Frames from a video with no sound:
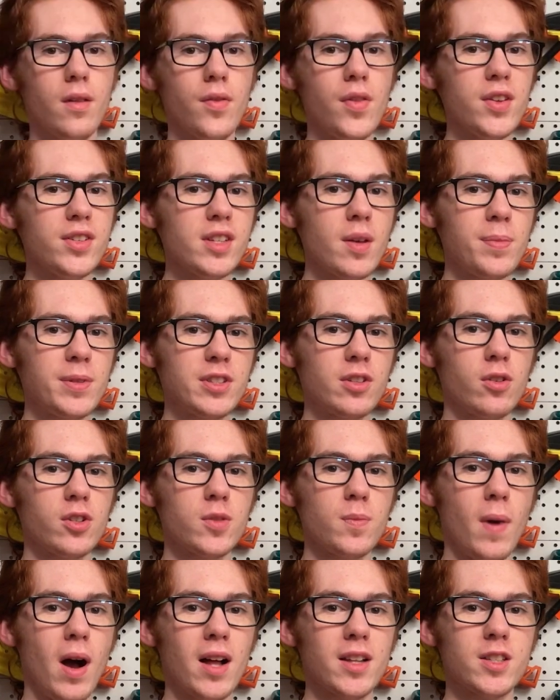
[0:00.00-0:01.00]
This episode's
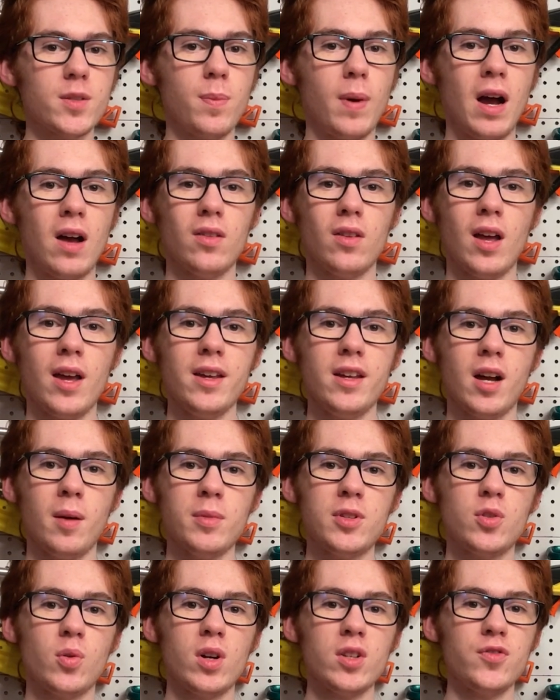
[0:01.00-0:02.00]
mod spotlight
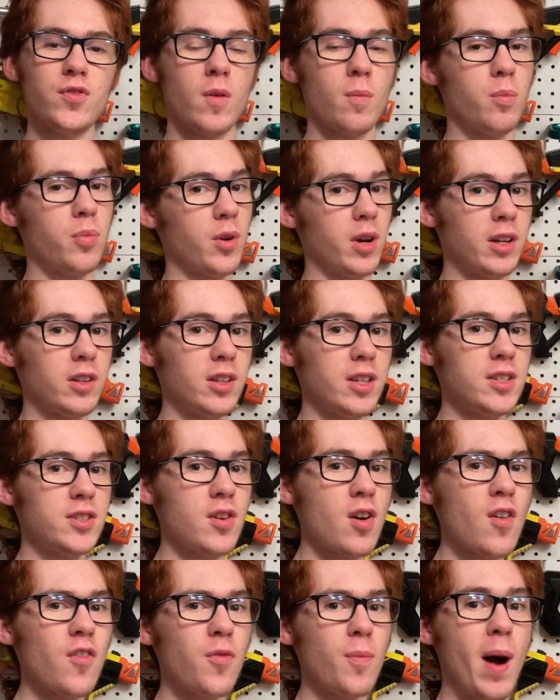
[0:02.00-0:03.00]
comes to us from Prickly's
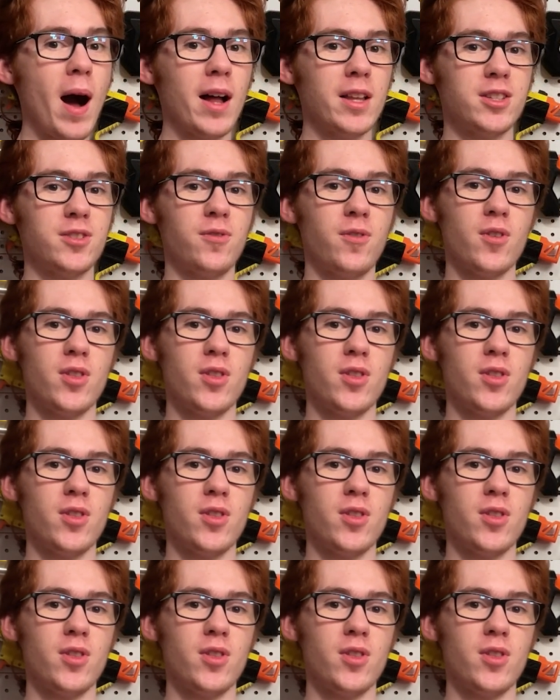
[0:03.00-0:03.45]
Nerf mods for